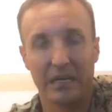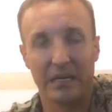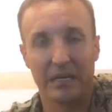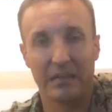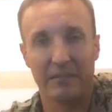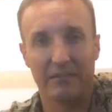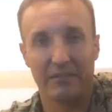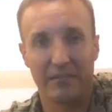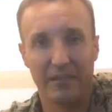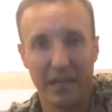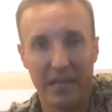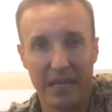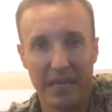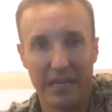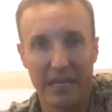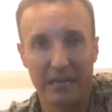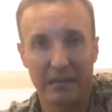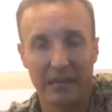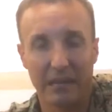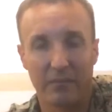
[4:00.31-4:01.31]
in
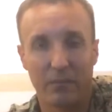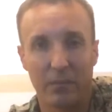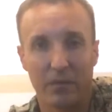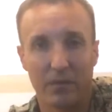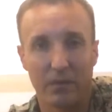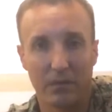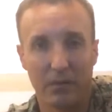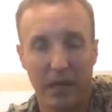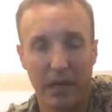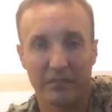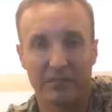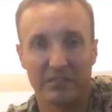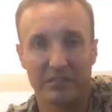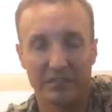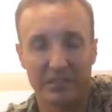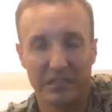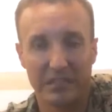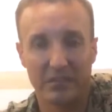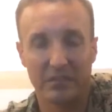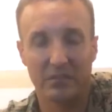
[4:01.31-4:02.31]
vain if we don't have
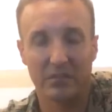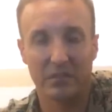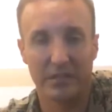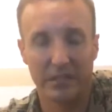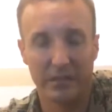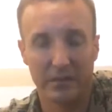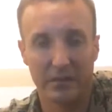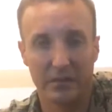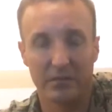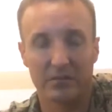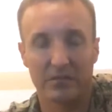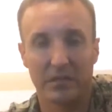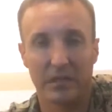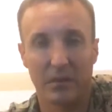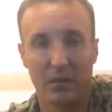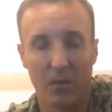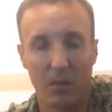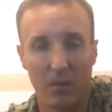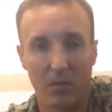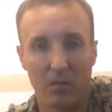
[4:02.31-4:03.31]
senior leaders that
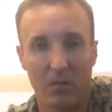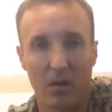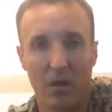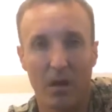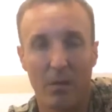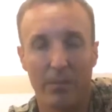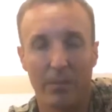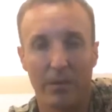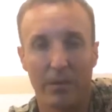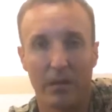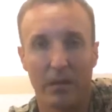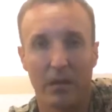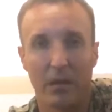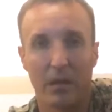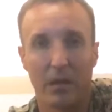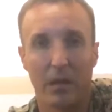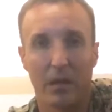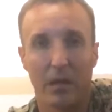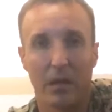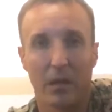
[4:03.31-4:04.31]
own up
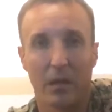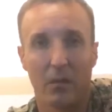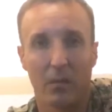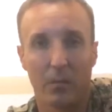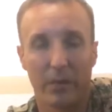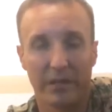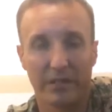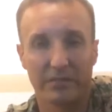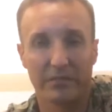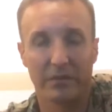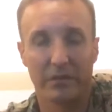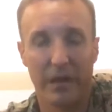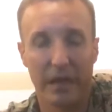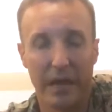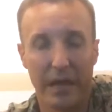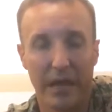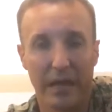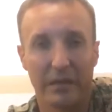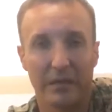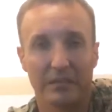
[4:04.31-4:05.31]
and raise their
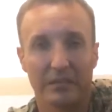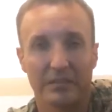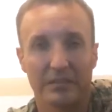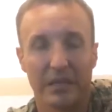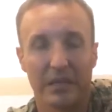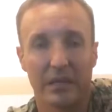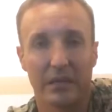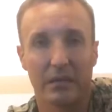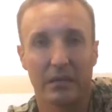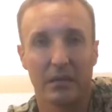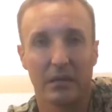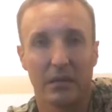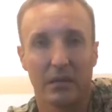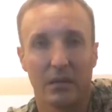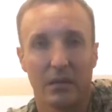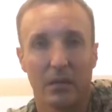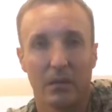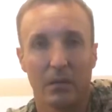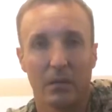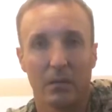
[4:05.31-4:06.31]
hand and say,
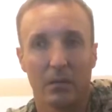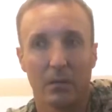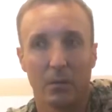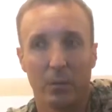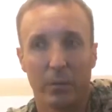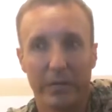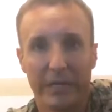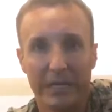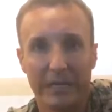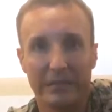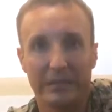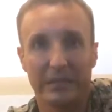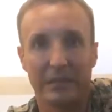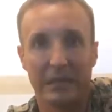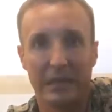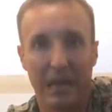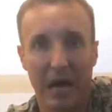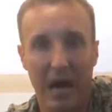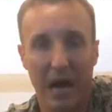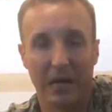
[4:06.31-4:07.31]
we did
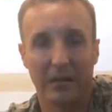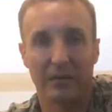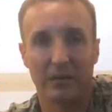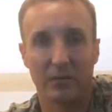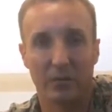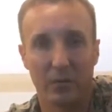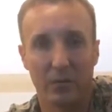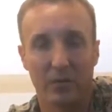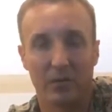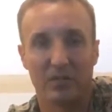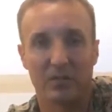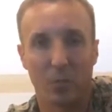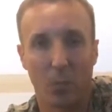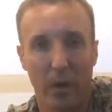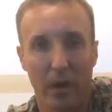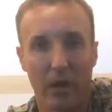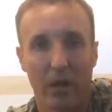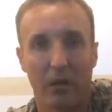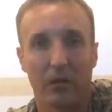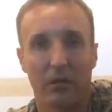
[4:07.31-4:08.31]
not do this
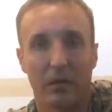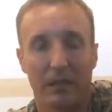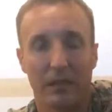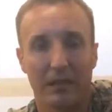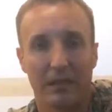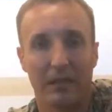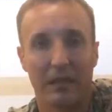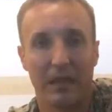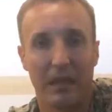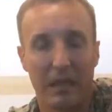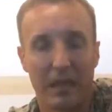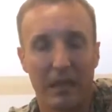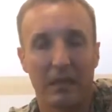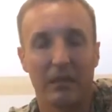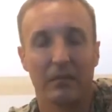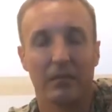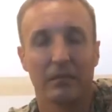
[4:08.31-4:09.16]
well in the end.